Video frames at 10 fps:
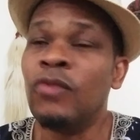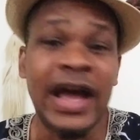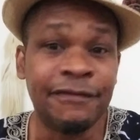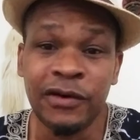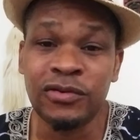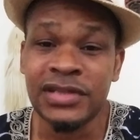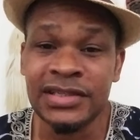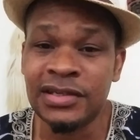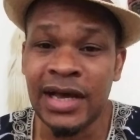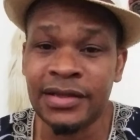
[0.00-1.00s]
white folks,
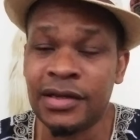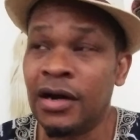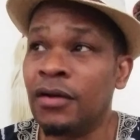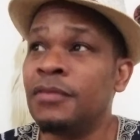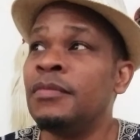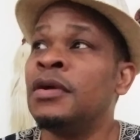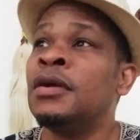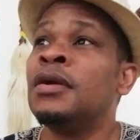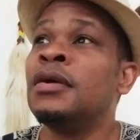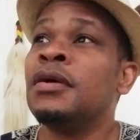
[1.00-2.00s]
as you like to call them.
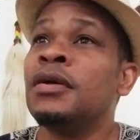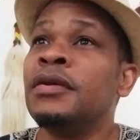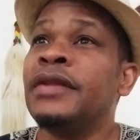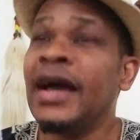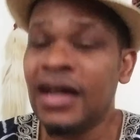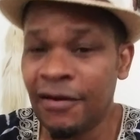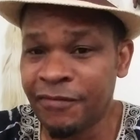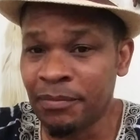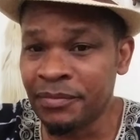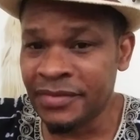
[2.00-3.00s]
That come
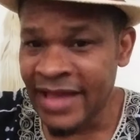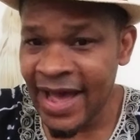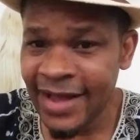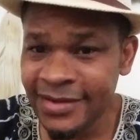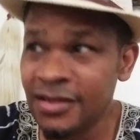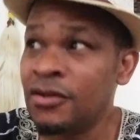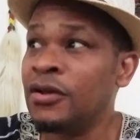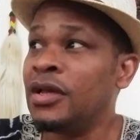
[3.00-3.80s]
from that